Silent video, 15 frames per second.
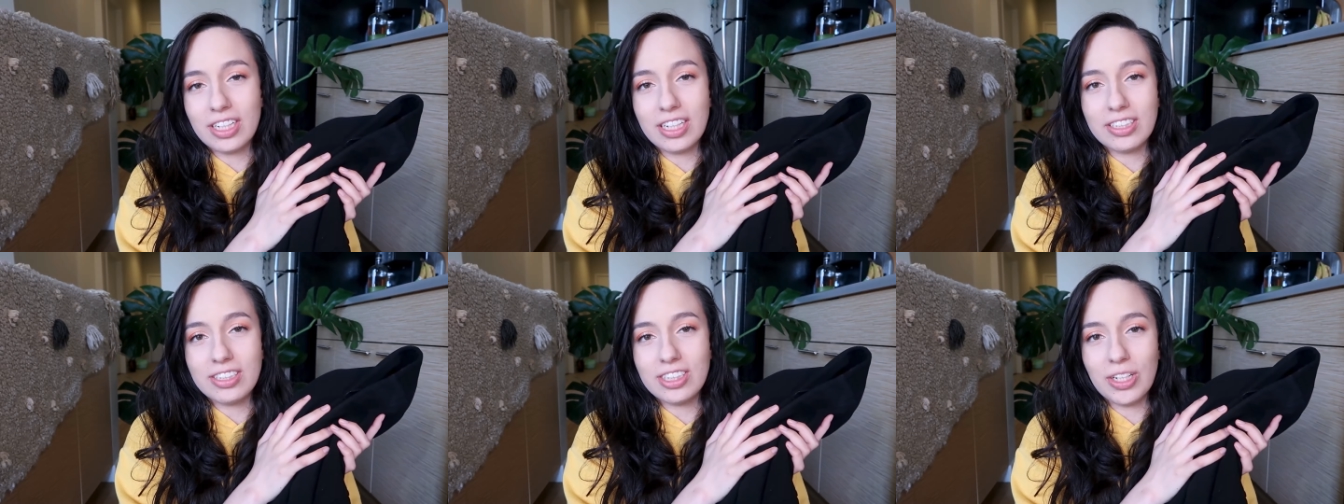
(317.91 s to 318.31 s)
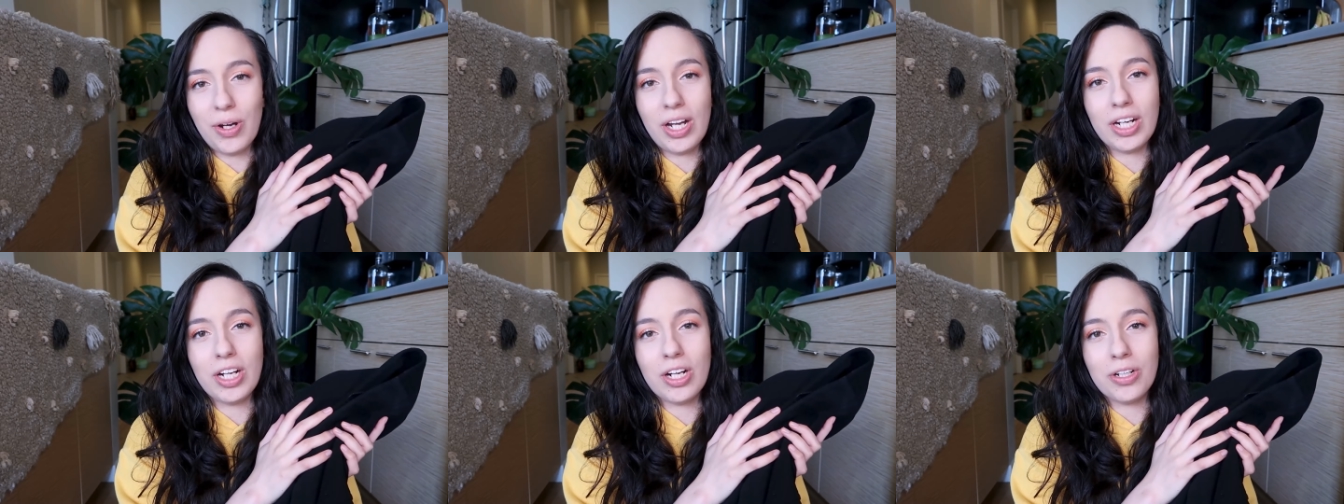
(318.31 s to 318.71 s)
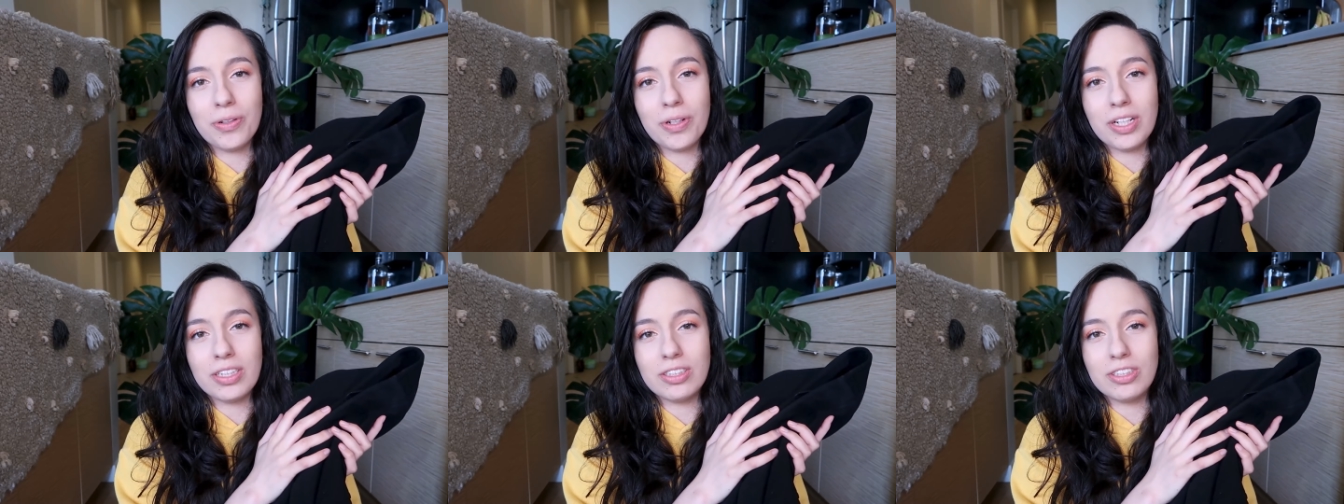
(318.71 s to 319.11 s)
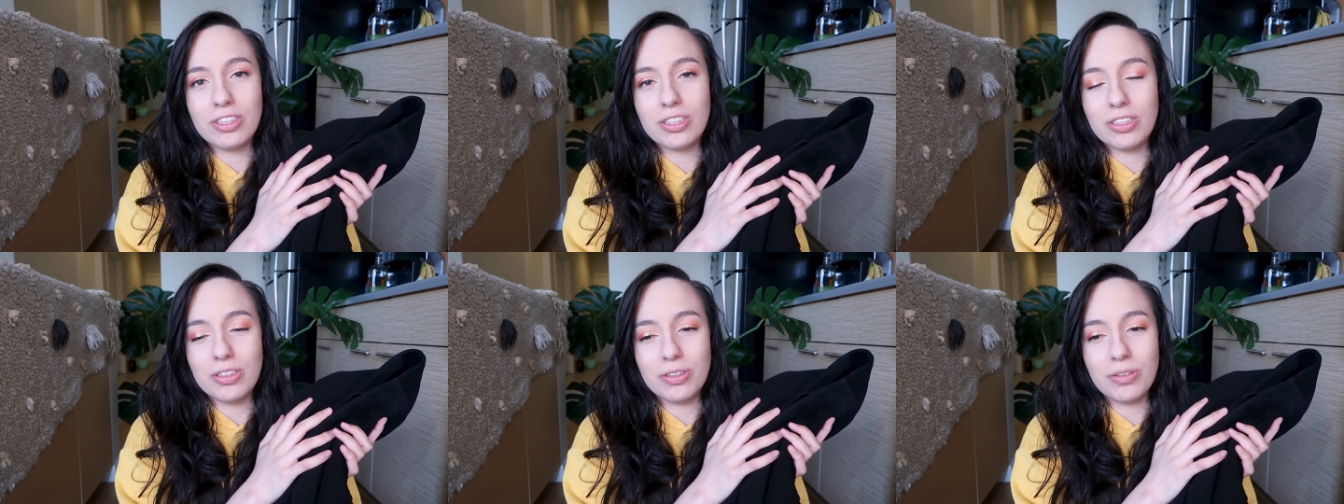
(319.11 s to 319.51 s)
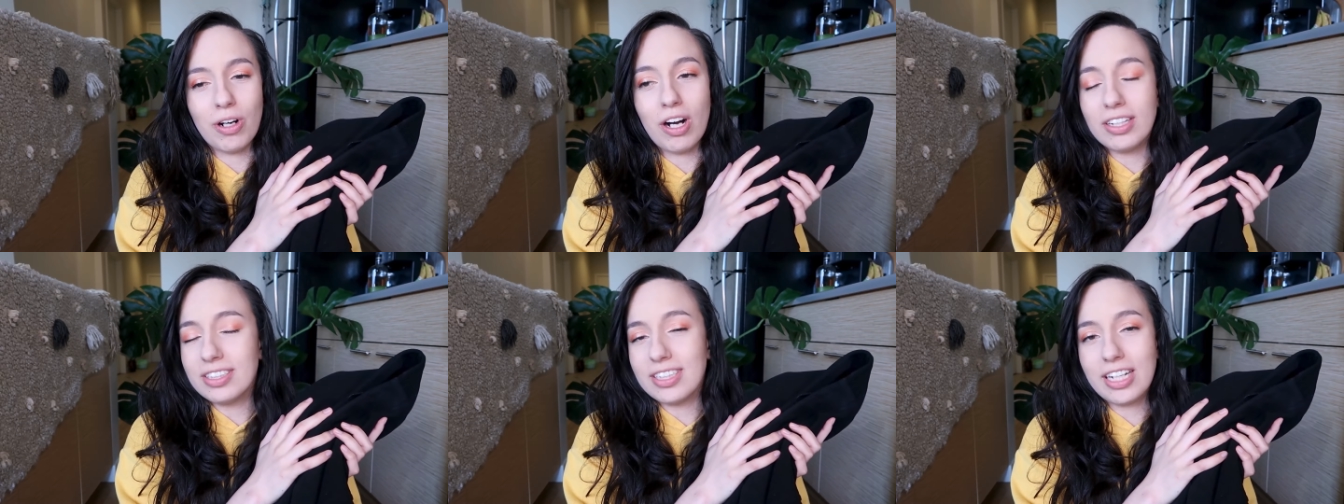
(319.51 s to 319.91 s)
and so I go into
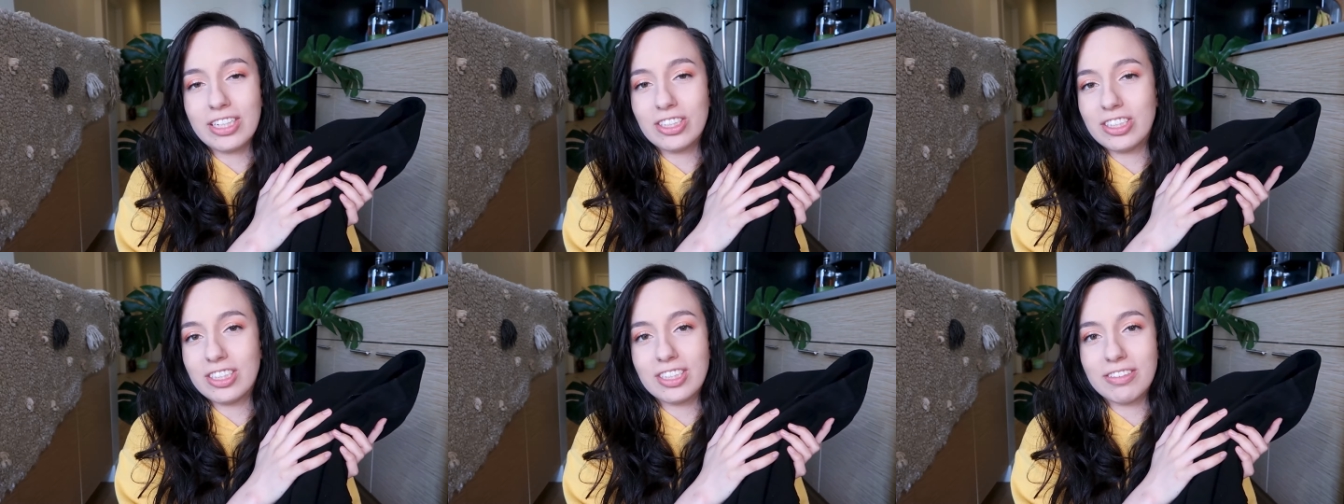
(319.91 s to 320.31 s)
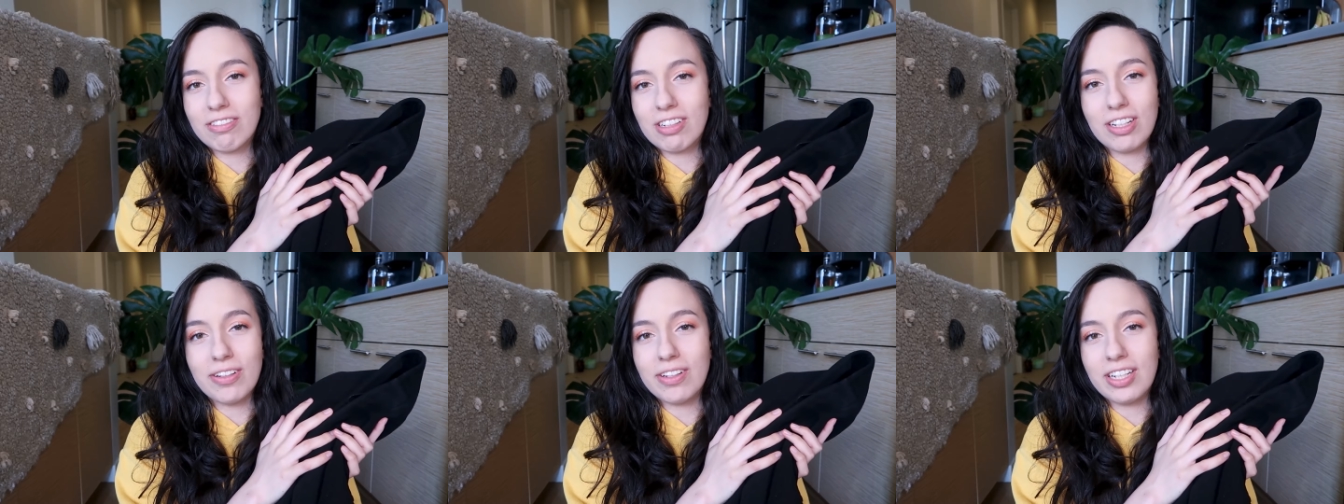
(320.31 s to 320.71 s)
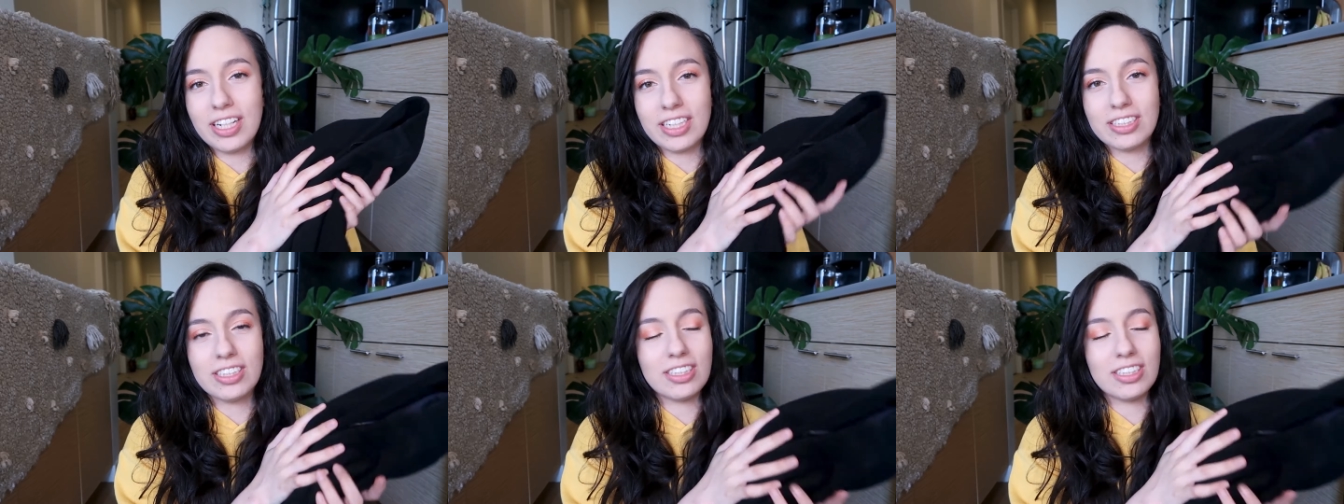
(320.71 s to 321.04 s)
all sections of clothing